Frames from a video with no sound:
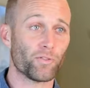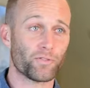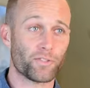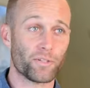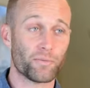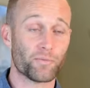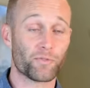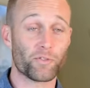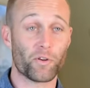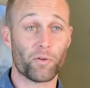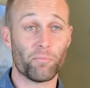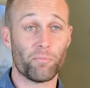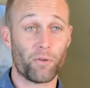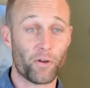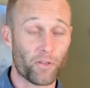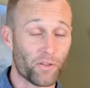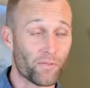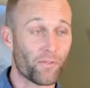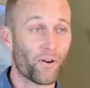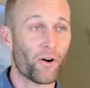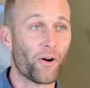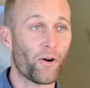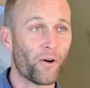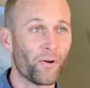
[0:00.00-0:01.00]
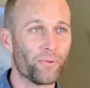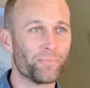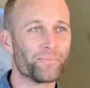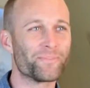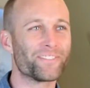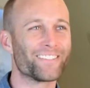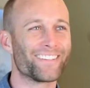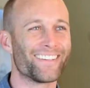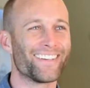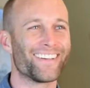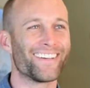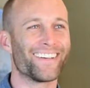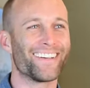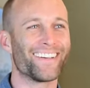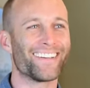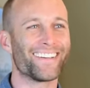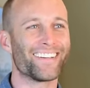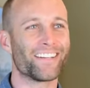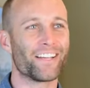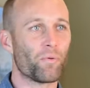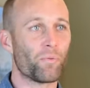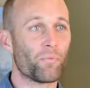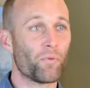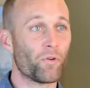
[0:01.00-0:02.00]
team sold both of our homes, uh,
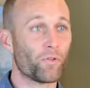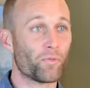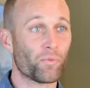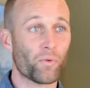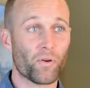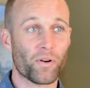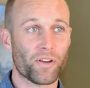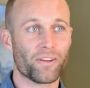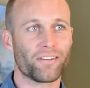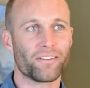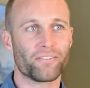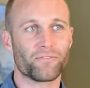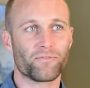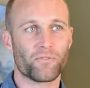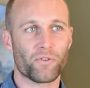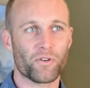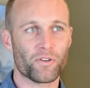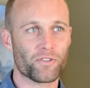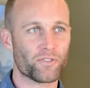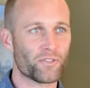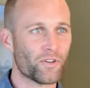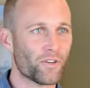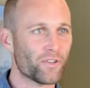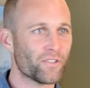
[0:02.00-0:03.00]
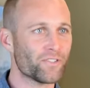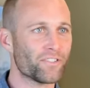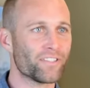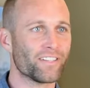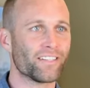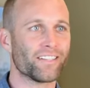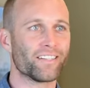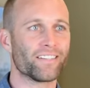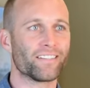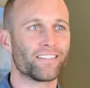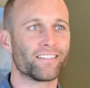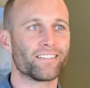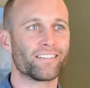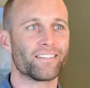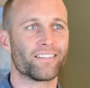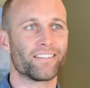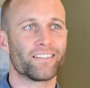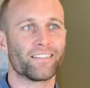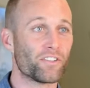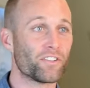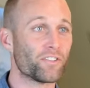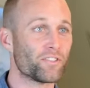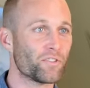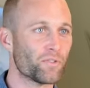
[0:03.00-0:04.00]
we were both working for a church, and we both worked
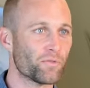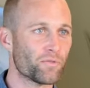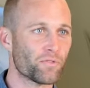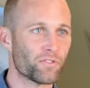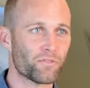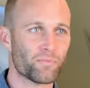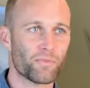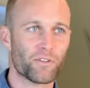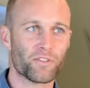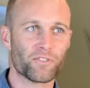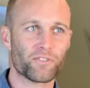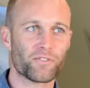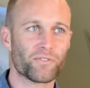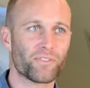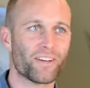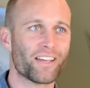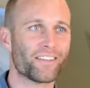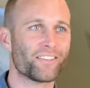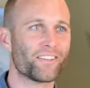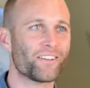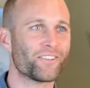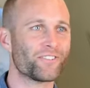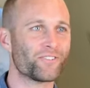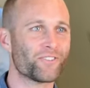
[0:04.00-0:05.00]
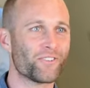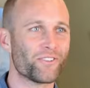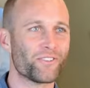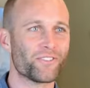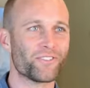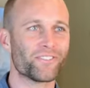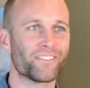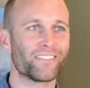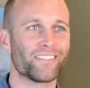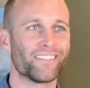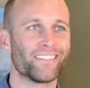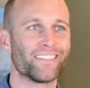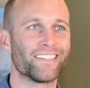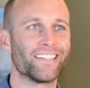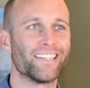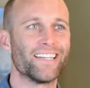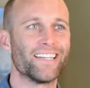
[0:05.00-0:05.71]
in the children's ministry at that church. And